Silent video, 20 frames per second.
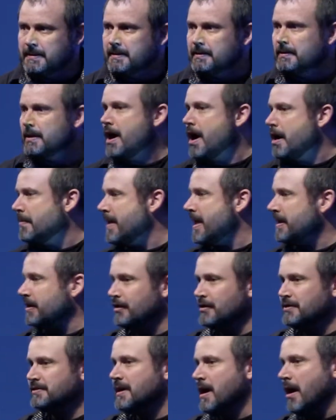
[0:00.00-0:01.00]

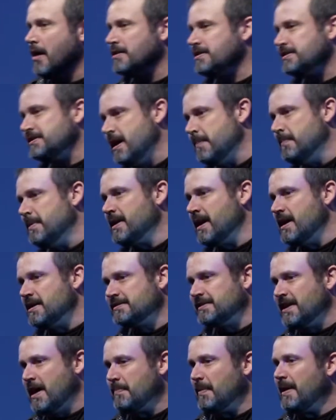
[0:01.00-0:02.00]
Lawmakers are summing
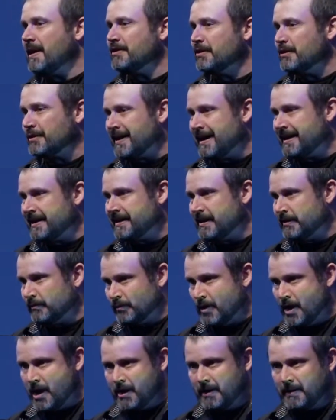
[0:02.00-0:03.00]
us up, and they're getting it
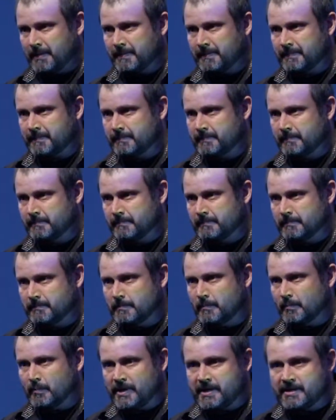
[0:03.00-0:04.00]
wrong.
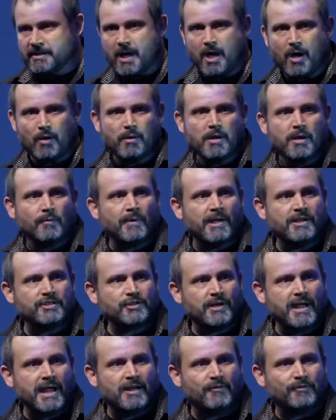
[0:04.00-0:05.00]
We know, raise
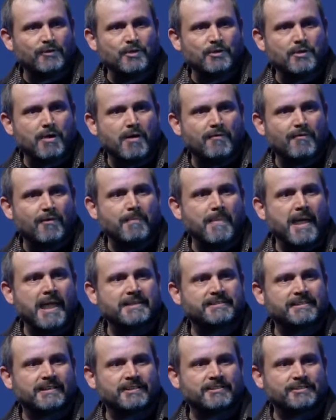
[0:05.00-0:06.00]
your hand if you know of
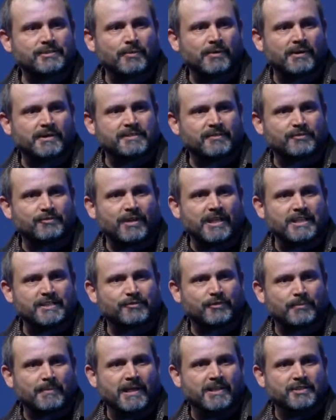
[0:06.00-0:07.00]
amazing stories of
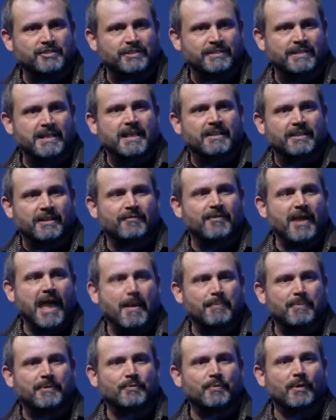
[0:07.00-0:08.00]
transformation that have
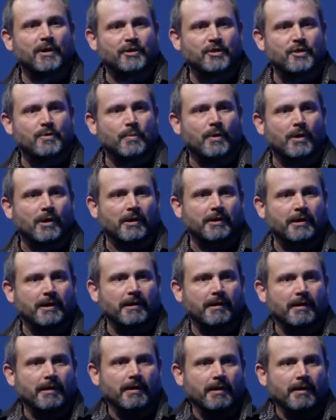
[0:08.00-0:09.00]
happened where you work.
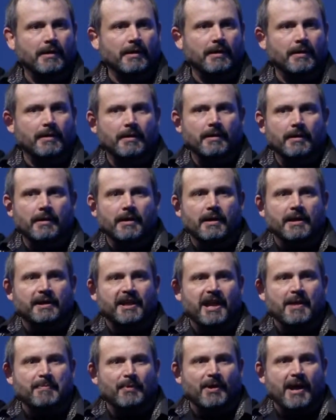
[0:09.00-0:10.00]

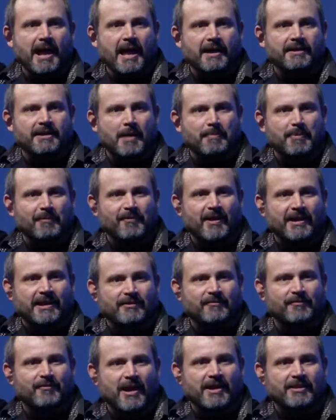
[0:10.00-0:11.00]
Keep your hand up if I
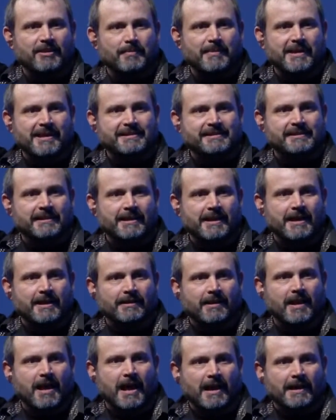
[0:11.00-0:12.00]
can find them easily
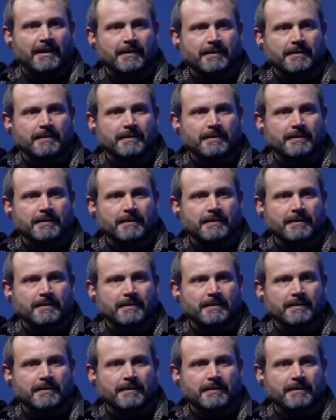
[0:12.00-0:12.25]
online.